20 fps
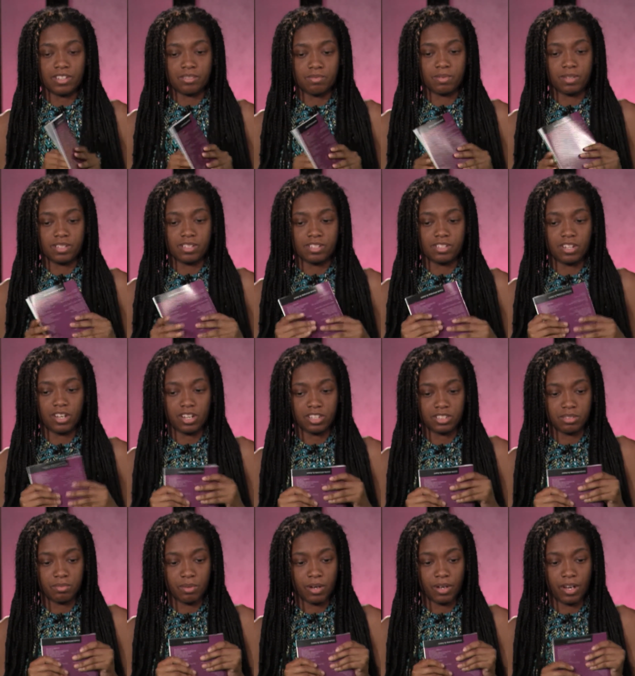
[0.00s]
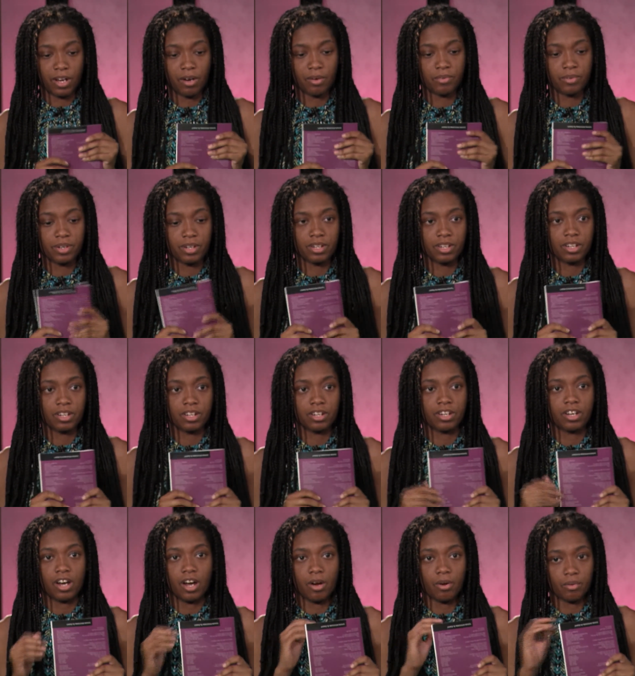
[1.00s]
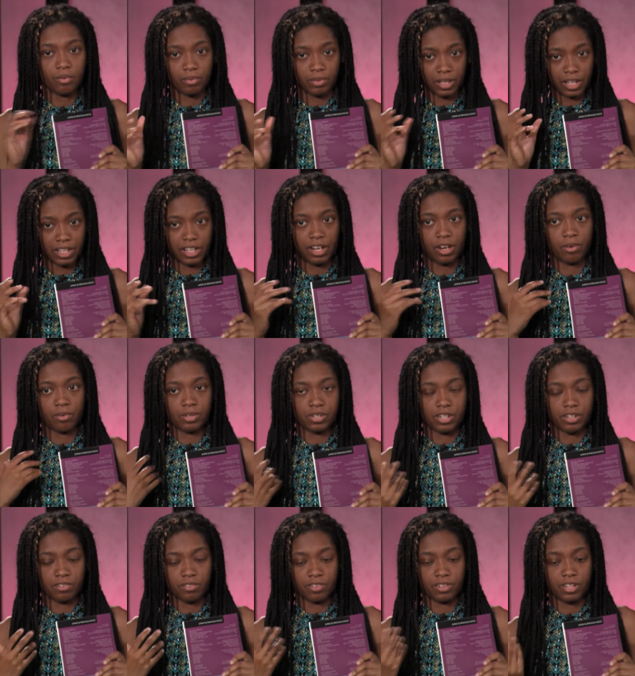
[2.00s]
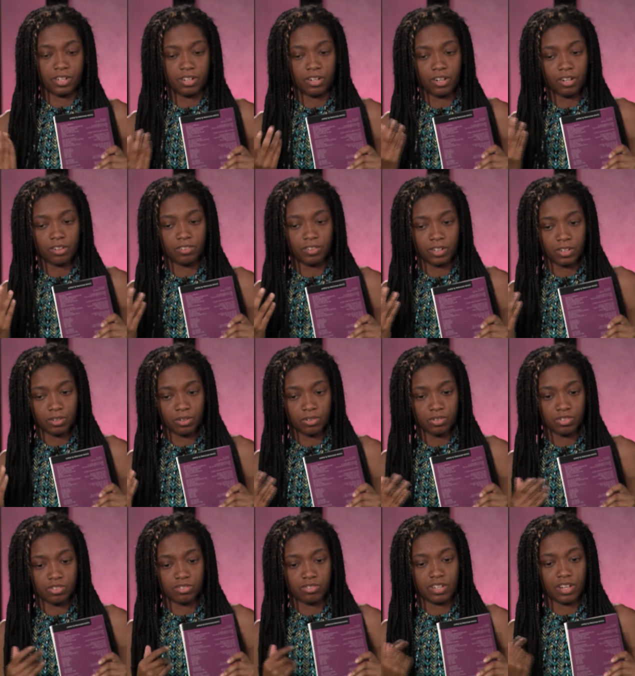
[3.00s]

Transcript: Is because it talks about how we're different in all of our cultures.